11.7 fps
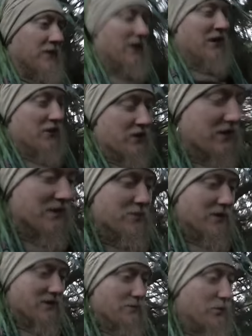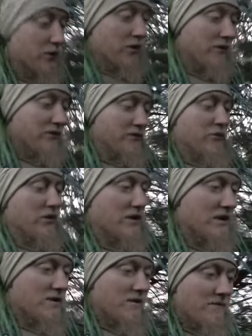I think it's because I'm putting off this
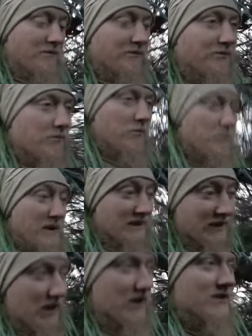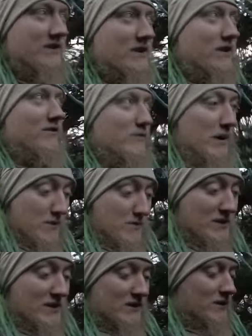really big task for my
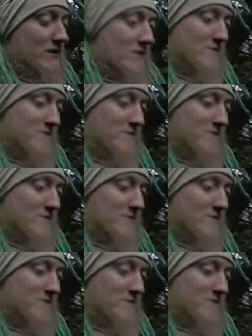business.